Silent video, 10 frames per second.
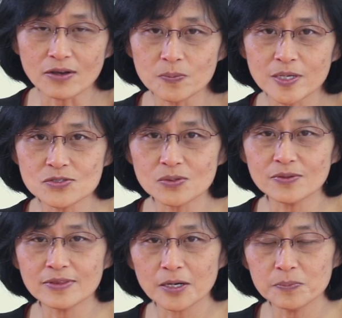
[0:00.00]

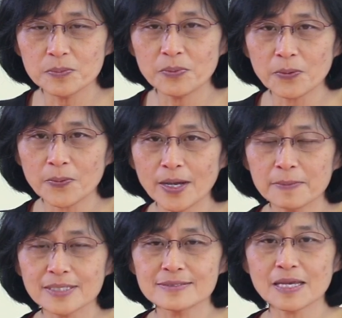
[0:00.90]
Occupational Therapy
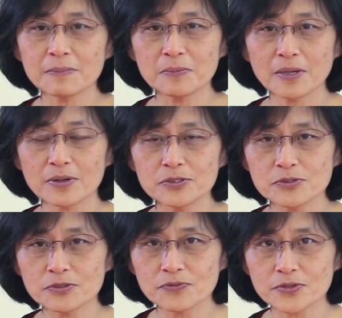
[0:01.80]
Program at Sammy Mary
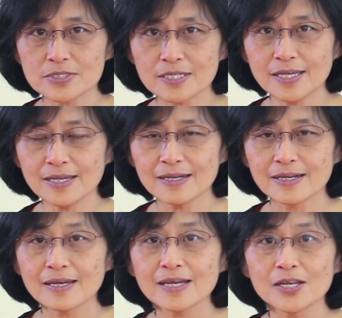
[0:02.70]
University
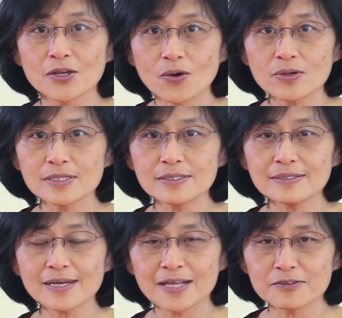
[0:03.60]
in
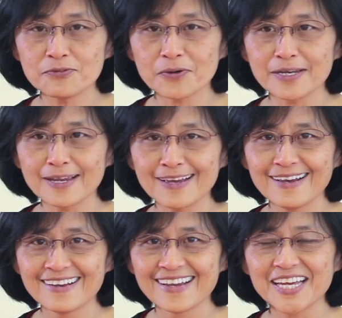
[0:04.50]
Oakland,
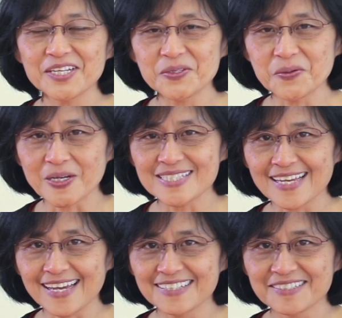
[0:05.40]
California, in the
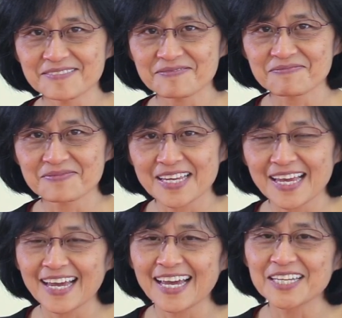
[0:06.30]
USA.
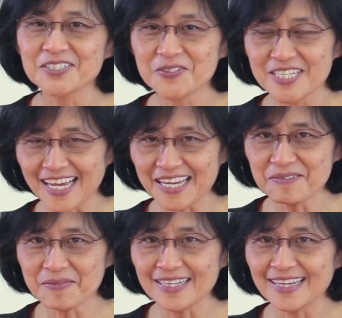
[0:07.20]
And
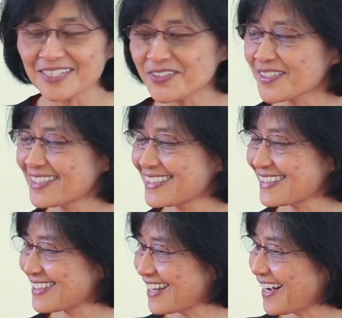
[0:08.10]
today, my lecture's
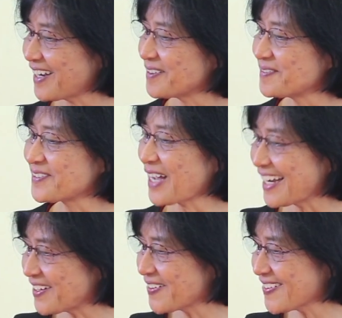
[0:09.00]

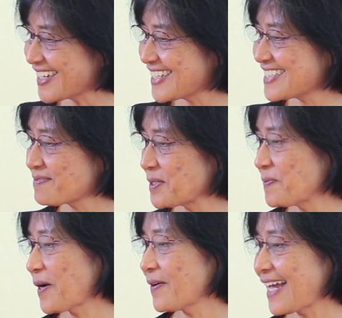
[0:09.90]
title is
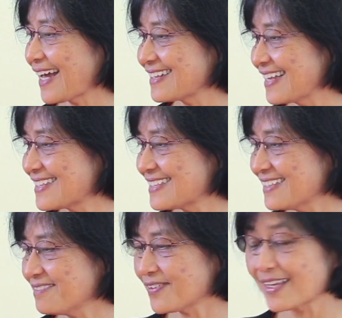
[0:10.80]
Preparing
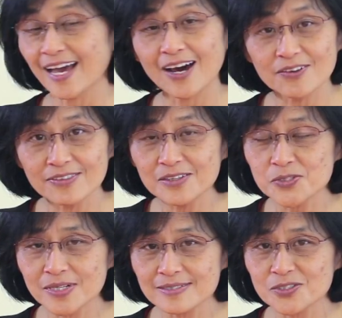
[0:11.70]
Adolescents for the Healthy
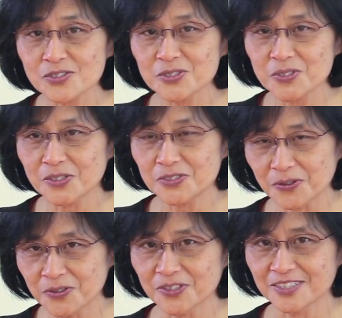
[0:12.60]
Transition to
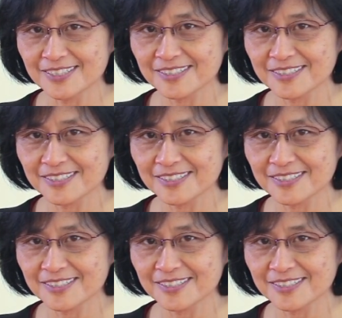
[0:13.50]
Adulthood.